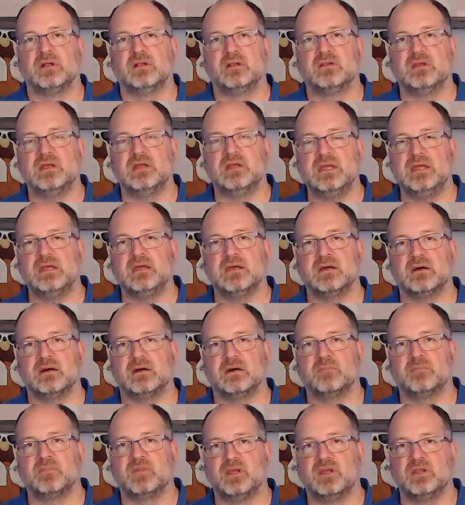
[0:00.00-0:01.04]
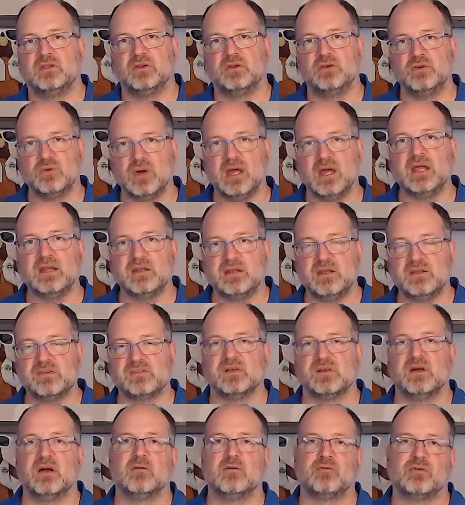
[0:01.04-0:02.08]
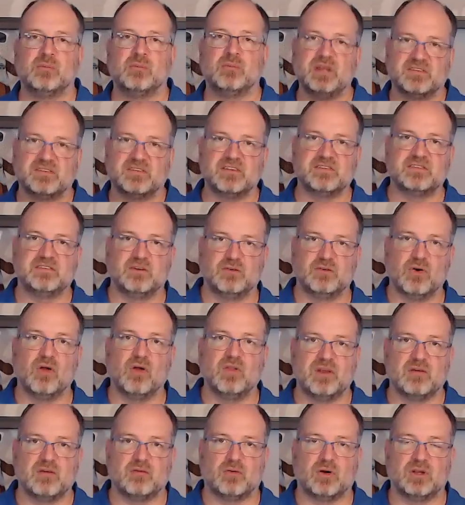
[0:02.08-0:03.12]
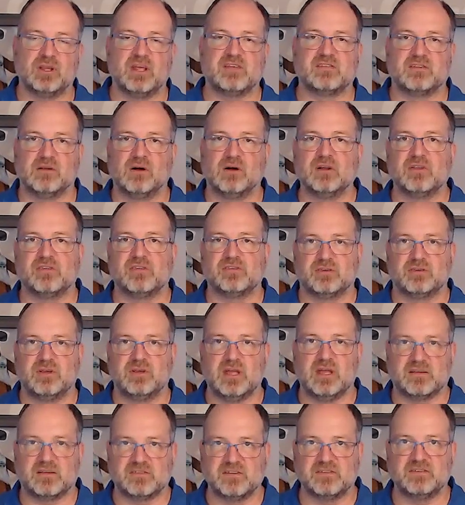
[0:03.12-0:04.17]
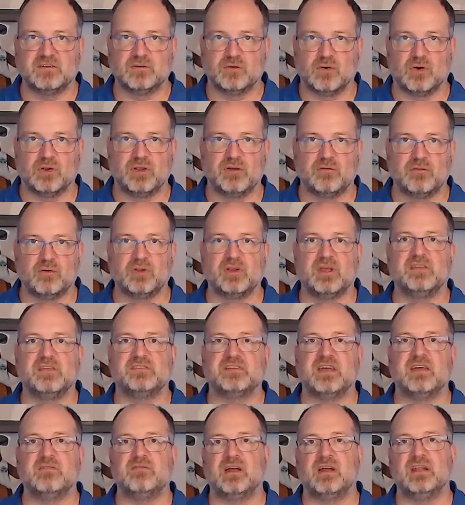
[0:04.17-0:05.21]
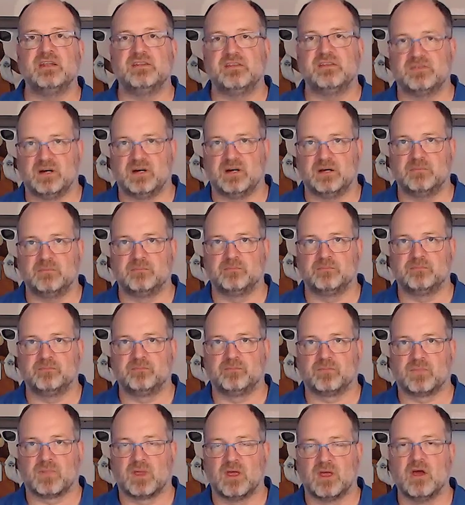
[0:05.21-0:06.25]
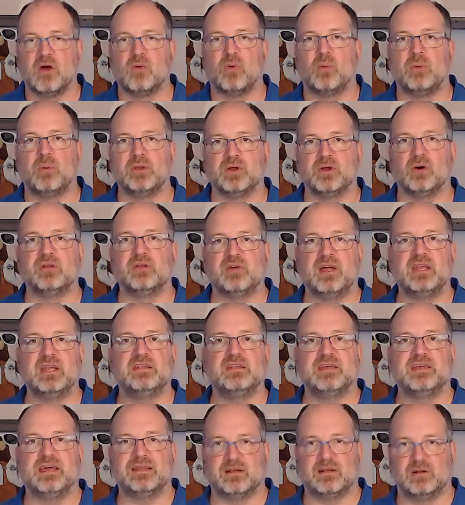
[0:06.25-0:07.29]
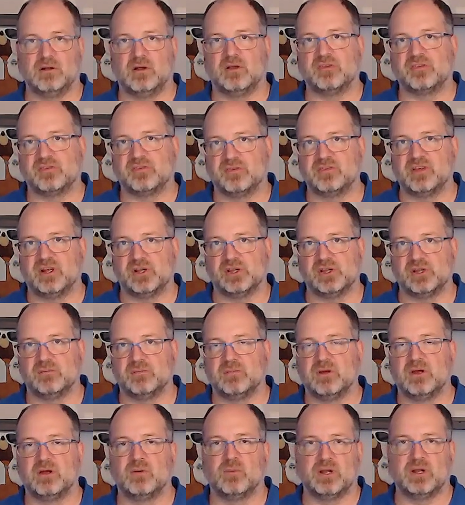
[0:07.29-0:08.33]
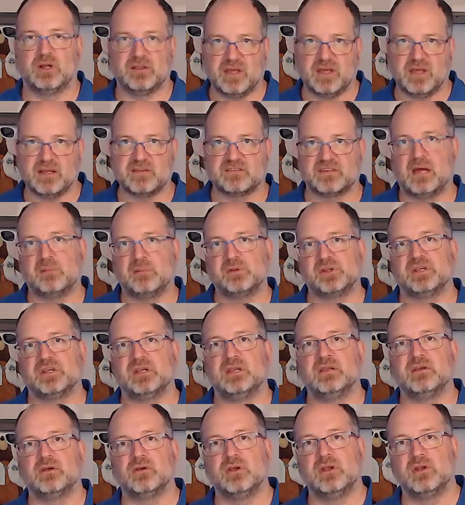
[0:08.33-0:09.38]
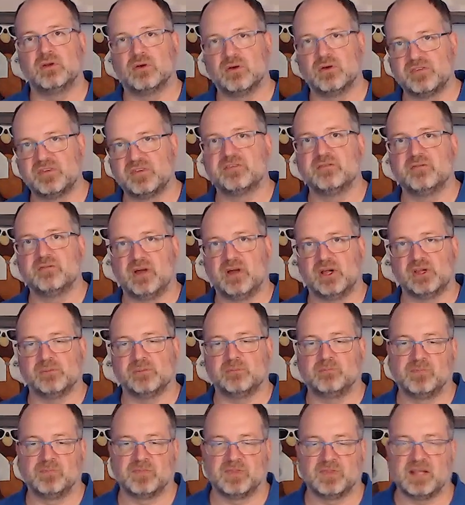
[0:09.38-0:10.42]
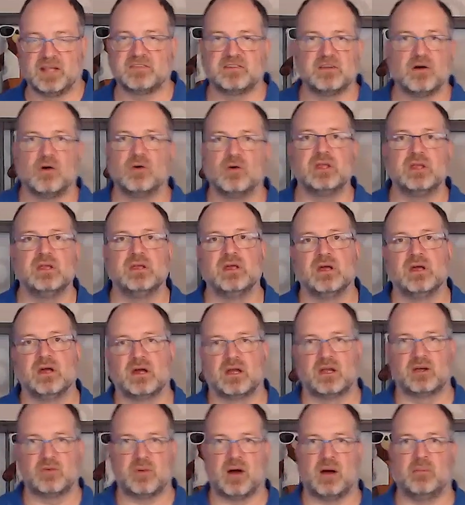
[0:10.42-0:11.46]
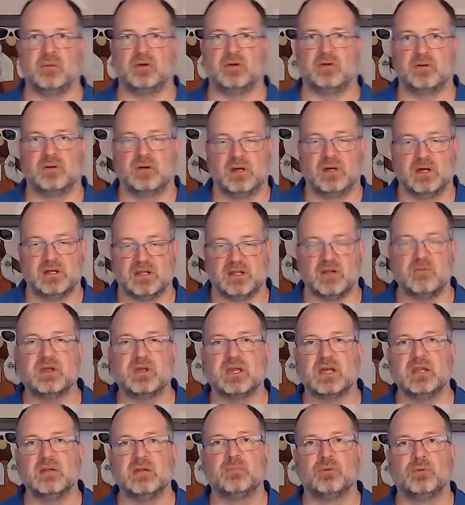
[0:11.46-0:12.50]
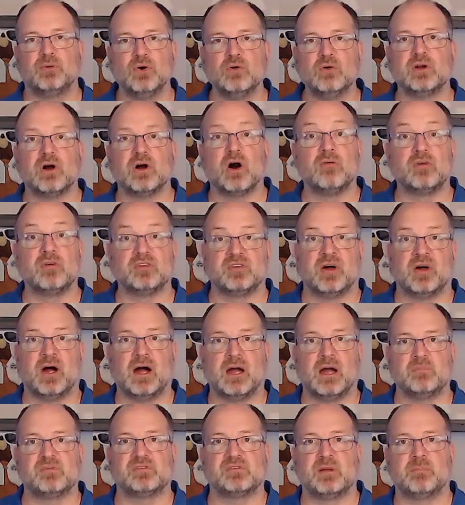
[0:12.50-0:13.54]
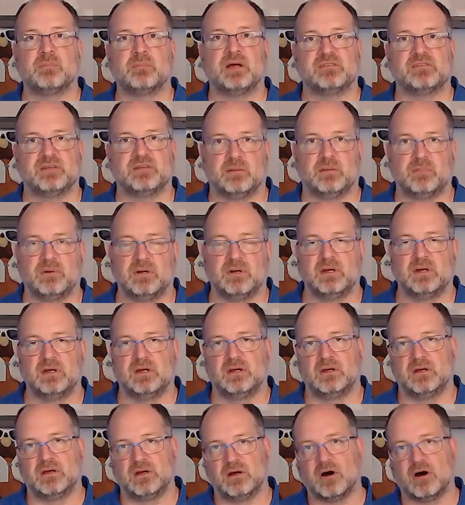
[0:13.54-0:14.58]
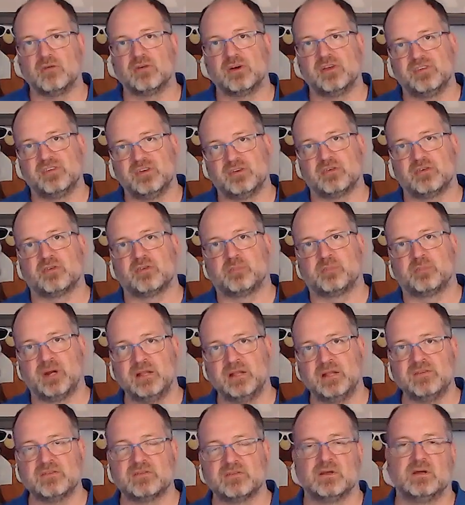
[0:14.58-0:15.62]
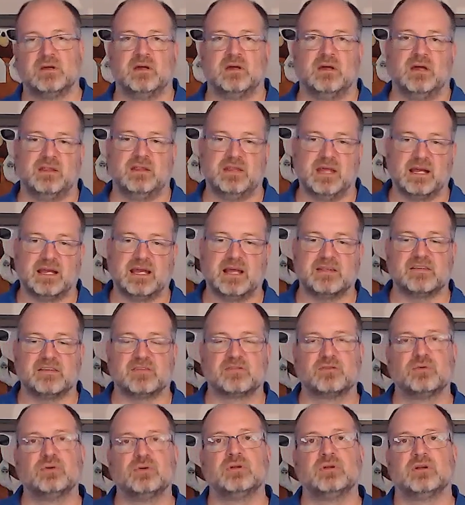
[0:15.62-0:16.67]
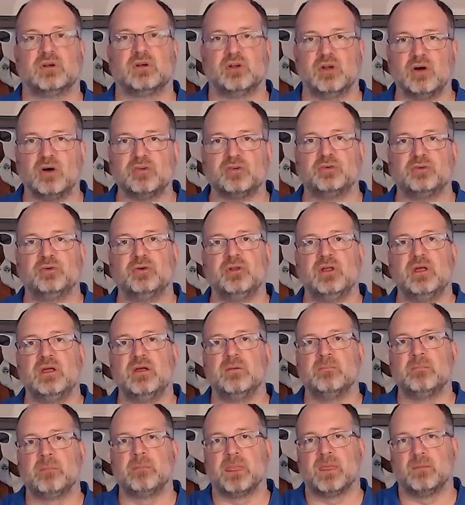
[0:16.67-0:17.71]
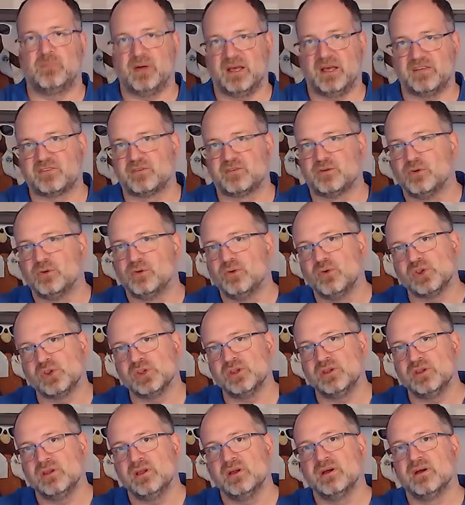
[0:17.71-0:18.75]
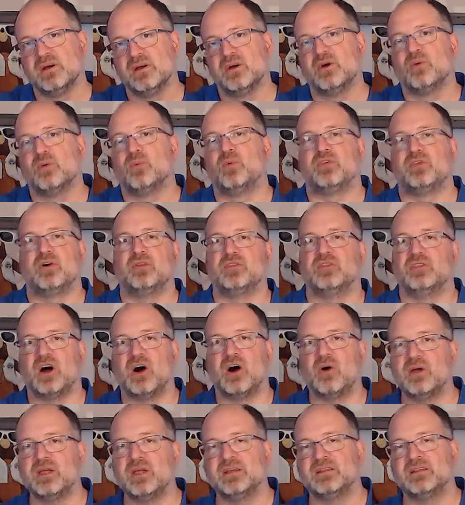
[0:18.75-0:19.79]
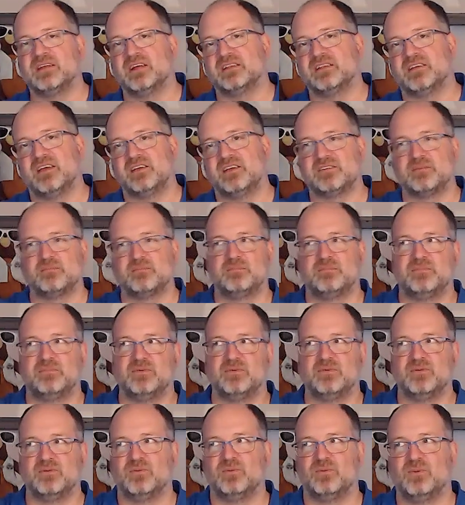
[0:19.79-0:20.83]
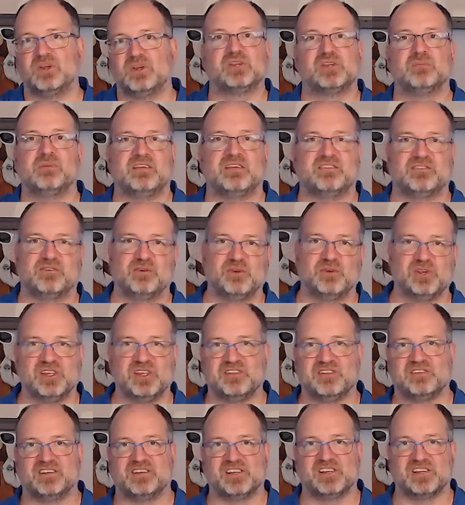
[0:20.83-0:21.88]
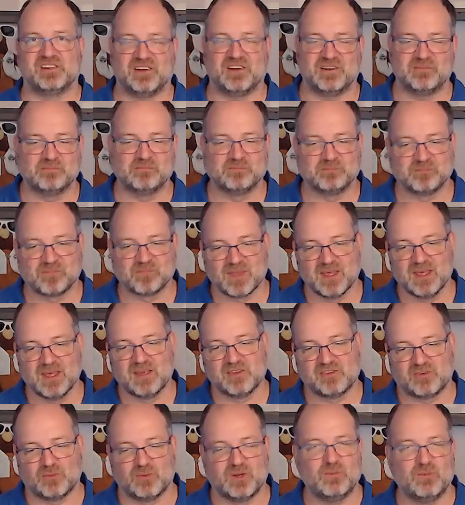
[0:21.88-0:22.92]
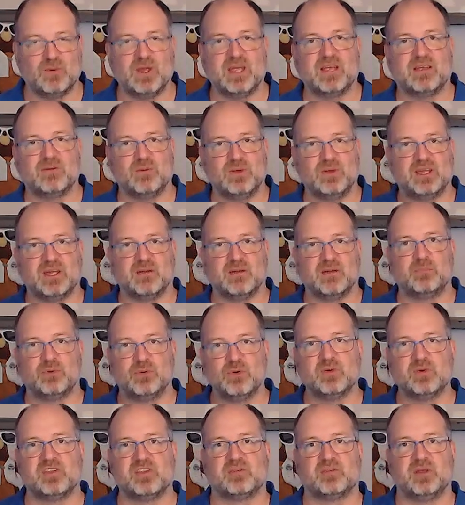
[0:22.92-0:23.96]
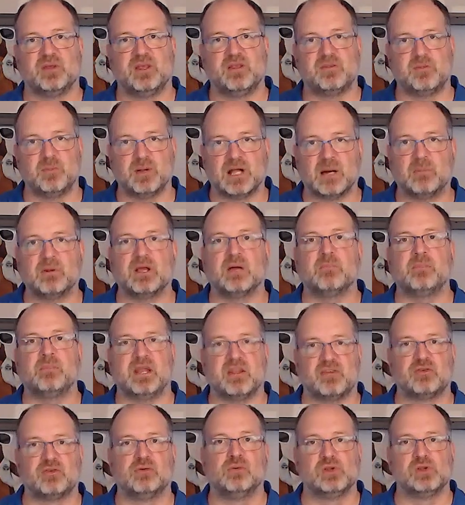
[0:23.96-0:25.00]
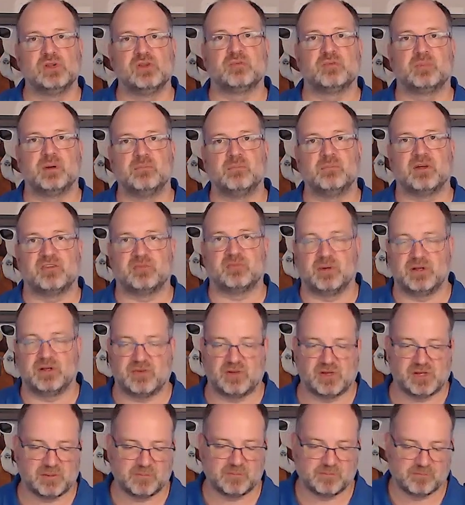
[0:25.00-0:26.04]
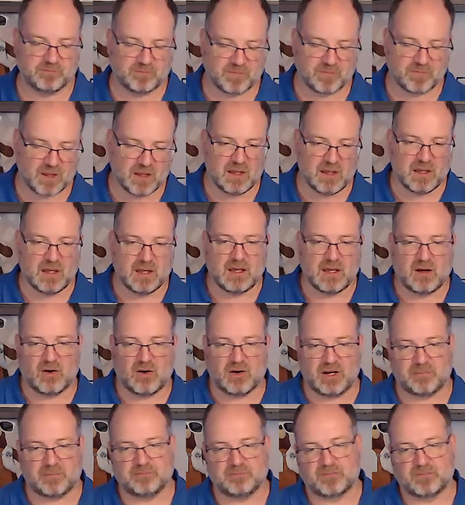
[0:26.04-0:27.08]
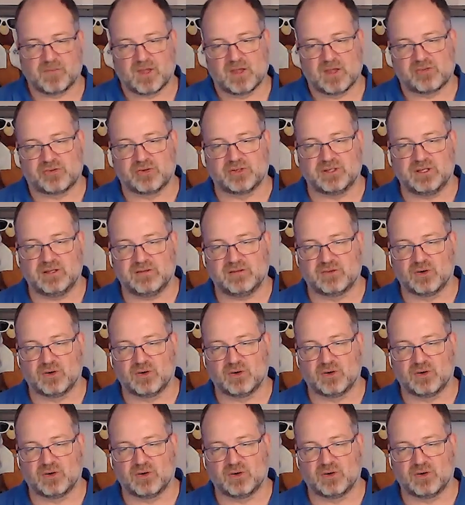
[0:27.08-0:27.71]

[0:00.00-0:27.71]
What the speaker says: the new entities from the existing raw data vault as long as the existing raw data vault is a valid design, where we don't have any data loss, essentially, where the data is captured in a consistent fashion. That's the only requirement. Then we can improve it over time, step by step, over a series of sprints, and that gets us closer to the best solution without knowing that which the best solution is, essentially, right? So we can prove it's becoming a better solution sprint by sprint, essentially. All right. So